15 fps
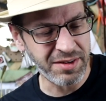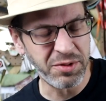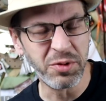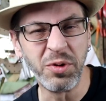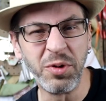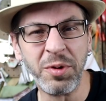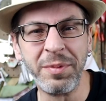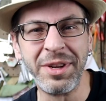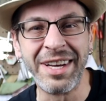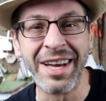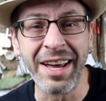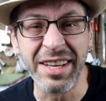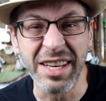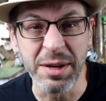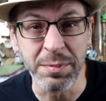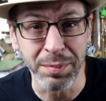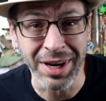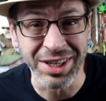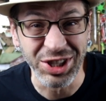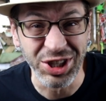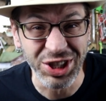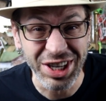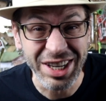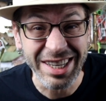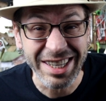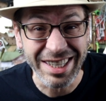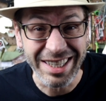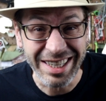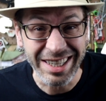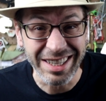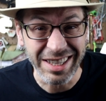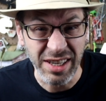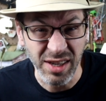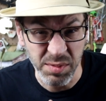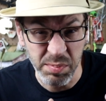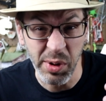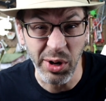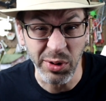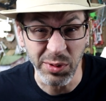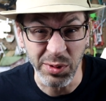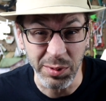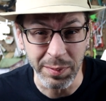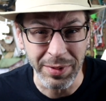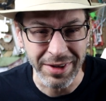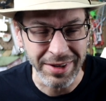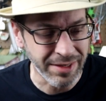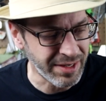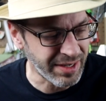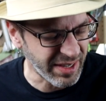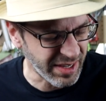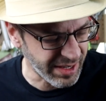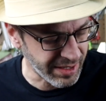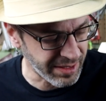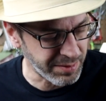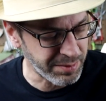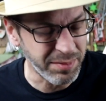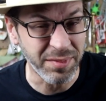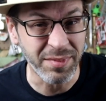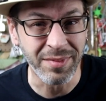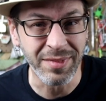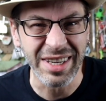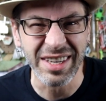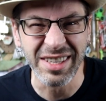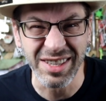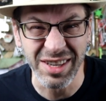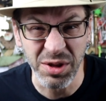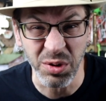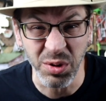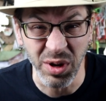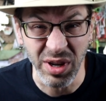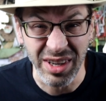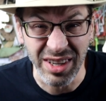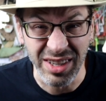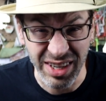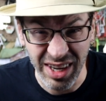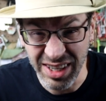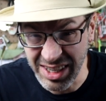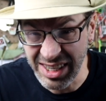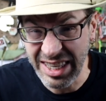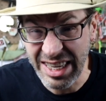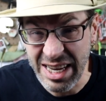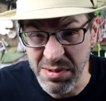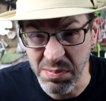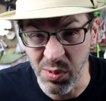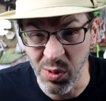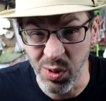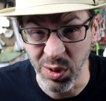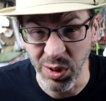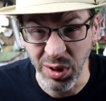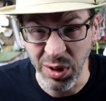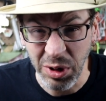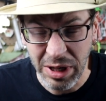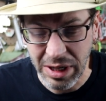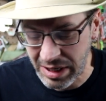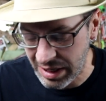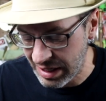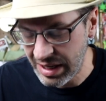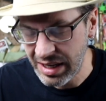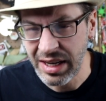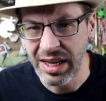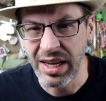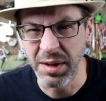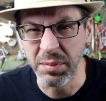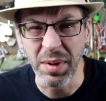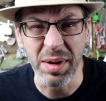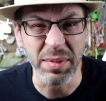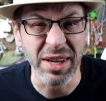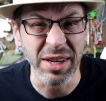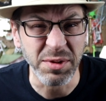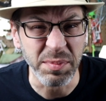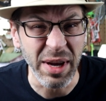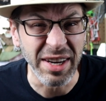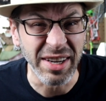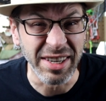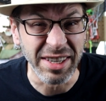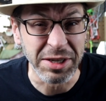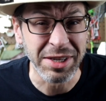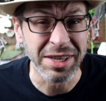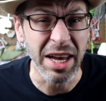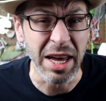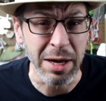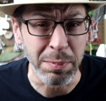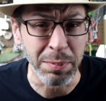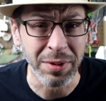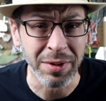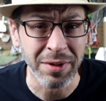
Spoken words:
Normally I keep my Genie in this bottle, but he's either asleep or maybe he's made an escape.